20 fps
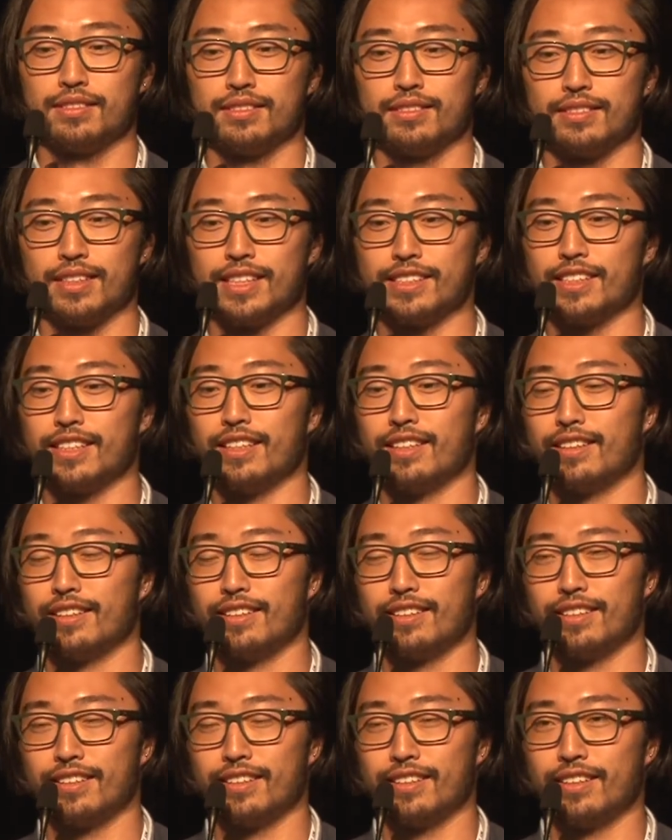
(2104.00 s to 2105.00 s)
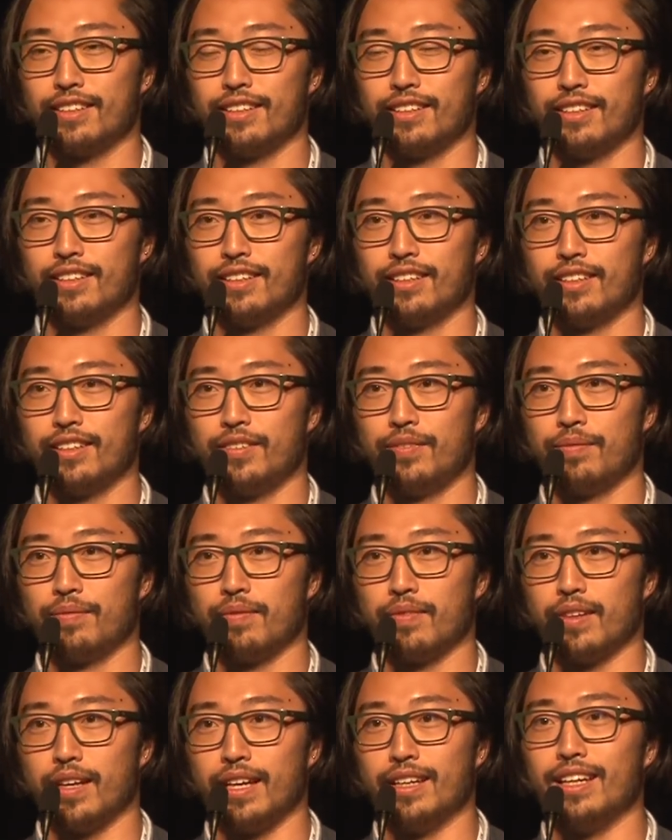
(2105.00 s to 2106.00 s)
That's it.
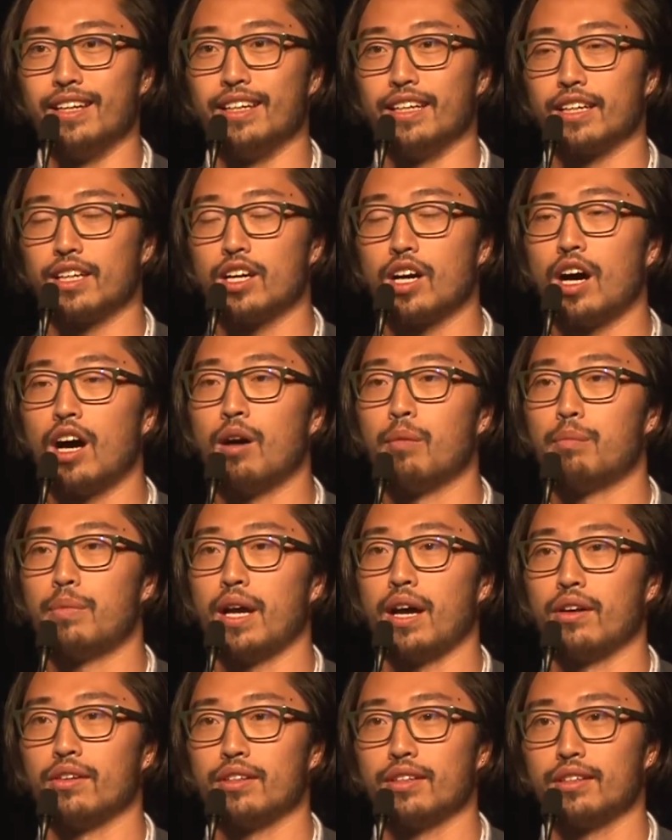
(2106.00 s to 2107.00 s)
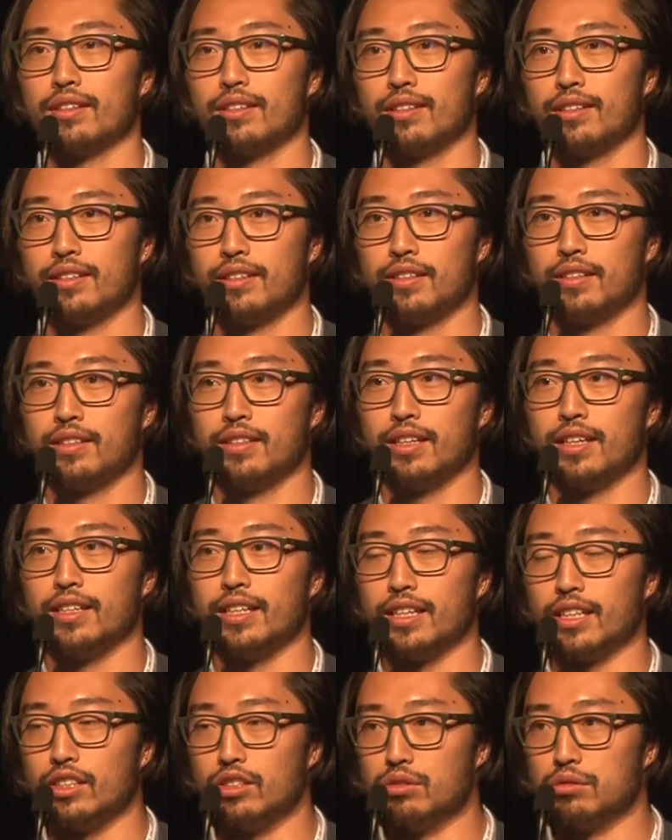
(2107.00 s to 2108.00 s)
And then they compounded and
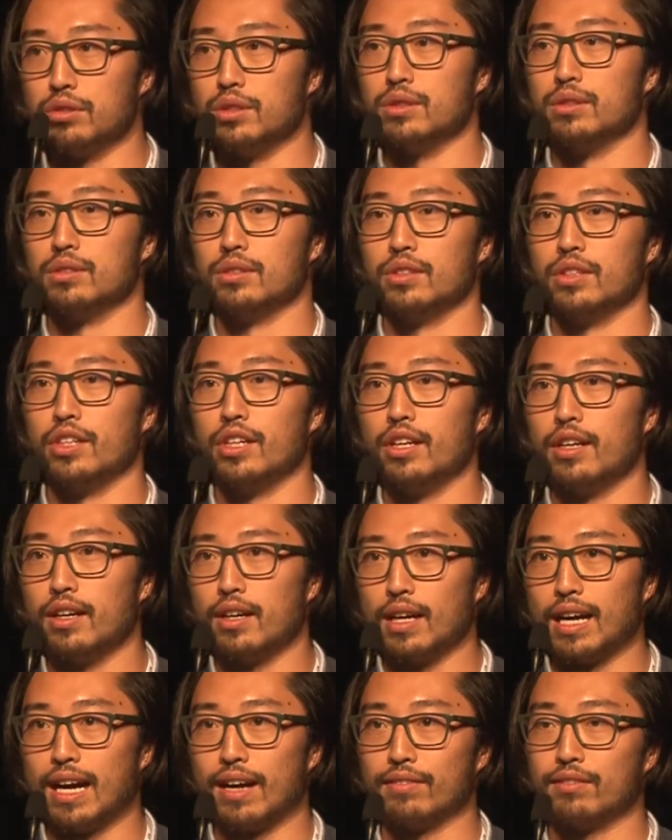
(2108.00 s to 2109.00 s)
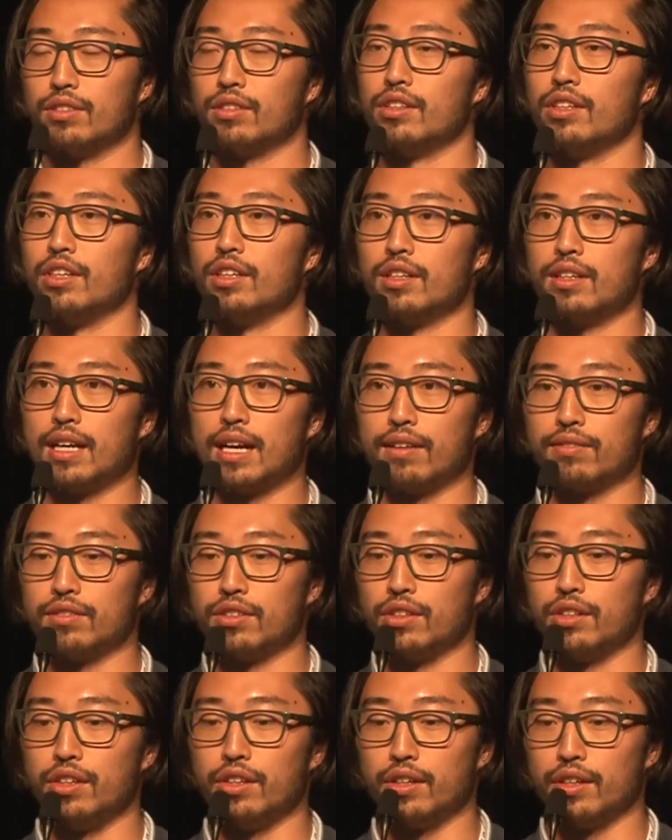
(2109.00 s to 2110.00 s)
then grew year after year after
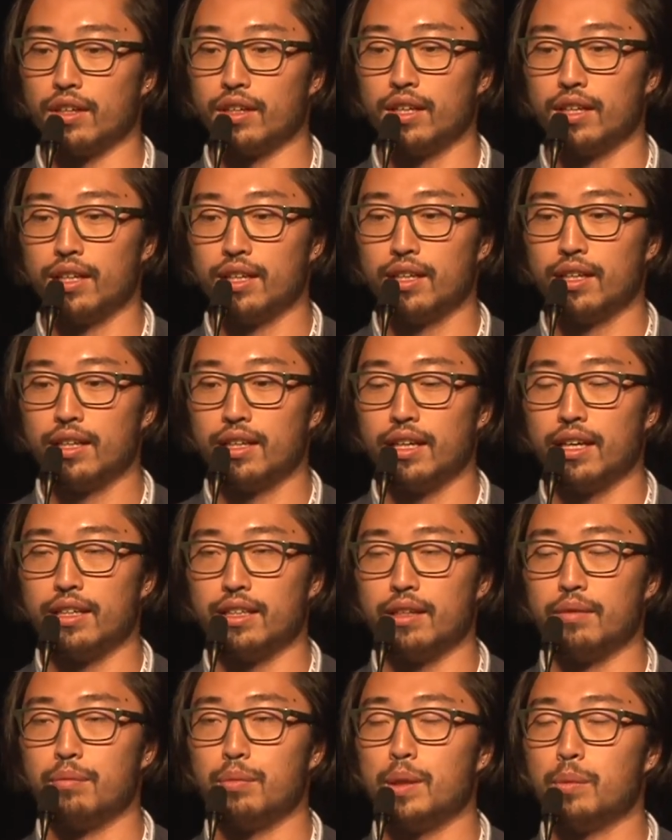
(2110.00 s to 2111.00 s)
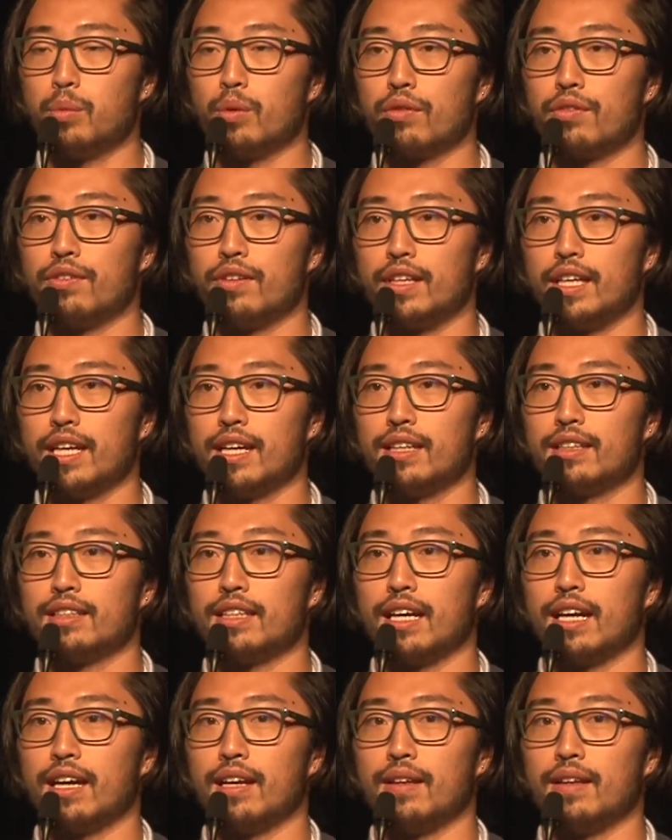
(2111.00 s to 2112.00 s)
year. And then people forget
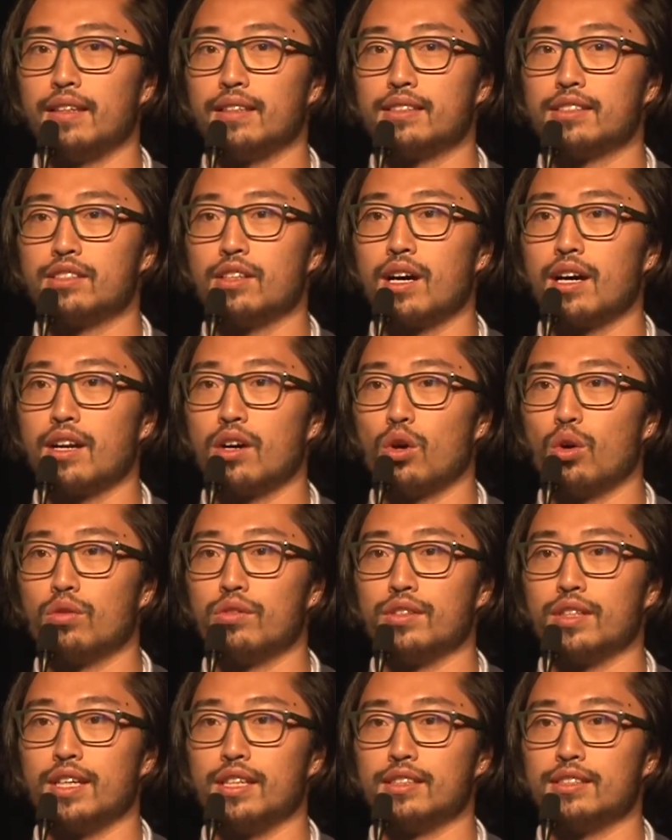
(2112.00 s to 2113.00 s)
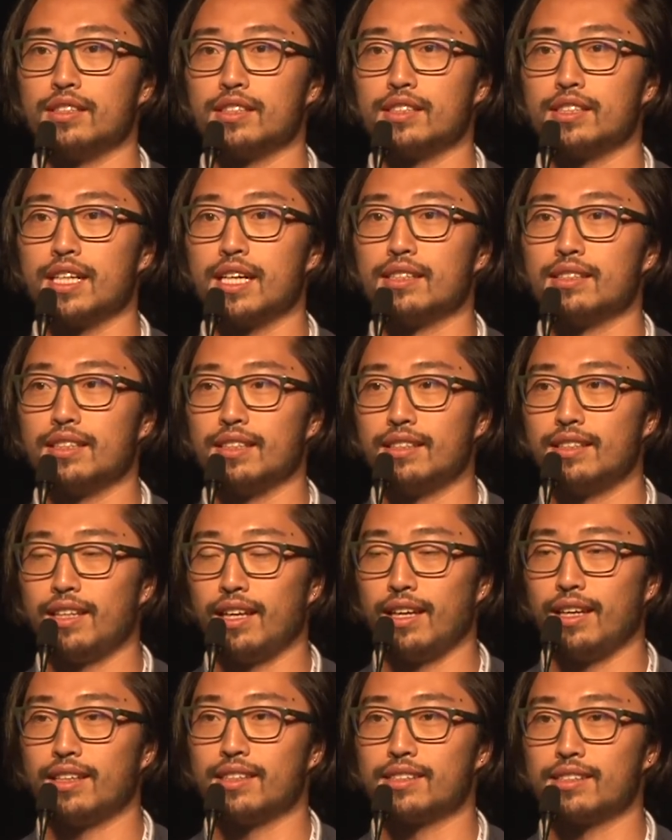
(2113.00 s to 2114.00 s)
that it's not an overnight success. It
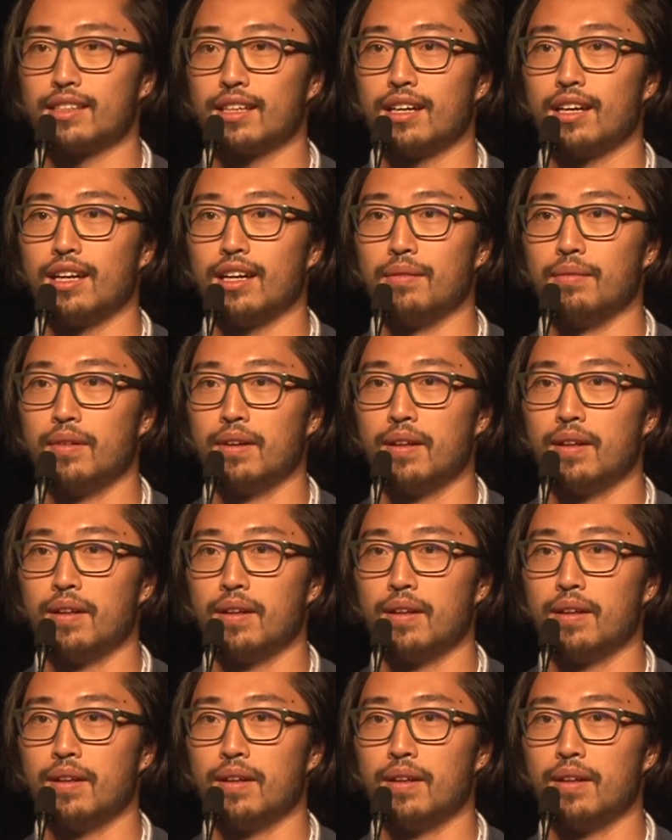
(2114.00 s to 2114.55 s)
takes time.